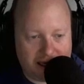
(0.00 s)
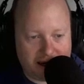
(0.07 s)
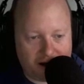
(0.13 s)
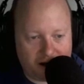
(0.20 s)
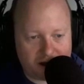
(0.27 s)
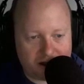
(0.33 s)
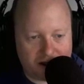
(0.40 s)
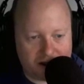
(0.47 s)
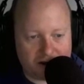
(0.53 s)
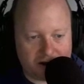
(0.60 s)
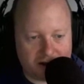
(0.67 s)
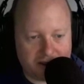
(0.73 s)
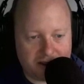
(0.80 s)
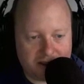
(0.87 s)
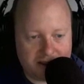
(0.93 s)

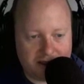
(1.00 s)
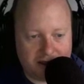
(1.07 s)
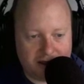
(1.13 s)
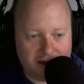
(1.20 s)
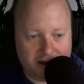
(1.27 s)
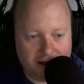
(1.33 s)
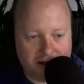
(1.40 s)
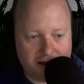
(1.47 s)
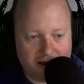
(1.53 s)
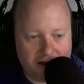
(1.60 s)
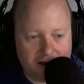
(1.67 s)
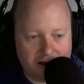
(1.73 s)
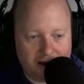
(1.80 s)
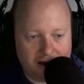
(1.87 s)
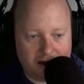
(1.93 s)
characters
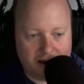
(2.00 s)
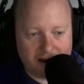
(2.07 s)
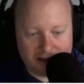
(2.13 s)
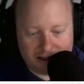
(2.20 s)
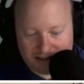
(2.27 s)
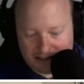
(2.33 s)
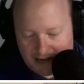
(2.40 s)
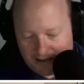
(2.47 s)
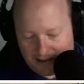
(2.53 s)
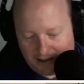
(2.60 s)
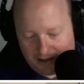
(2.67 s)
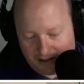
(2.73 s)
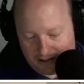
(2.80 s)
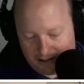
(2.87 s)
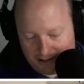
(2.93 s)
say
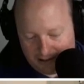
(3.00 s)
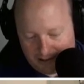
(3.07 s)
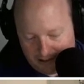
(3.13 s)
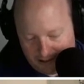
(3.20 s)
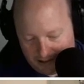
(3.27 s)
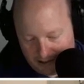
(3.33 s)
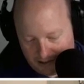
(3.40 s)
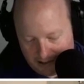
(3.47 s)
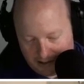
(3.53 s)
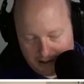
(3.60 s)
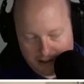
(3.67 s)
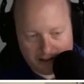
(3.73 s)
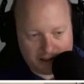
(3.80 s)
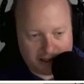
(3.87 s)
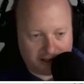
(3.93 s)
things,
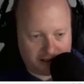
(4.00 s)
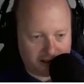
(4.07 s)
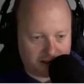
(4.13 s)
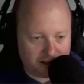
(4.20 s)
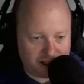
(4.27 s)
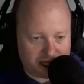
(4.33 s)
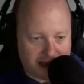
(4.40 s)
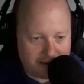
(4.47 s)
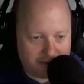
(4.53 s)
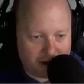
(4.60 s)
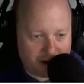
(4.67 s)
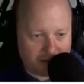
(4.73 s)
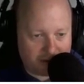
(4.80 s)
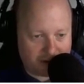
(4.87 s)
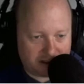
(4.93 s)
like little chat
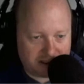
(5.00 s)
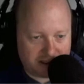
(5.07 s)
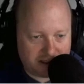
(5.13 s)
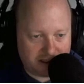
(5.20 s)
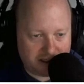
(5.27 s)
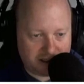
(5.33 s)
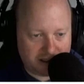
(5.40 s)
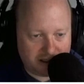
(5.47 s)
bubbles,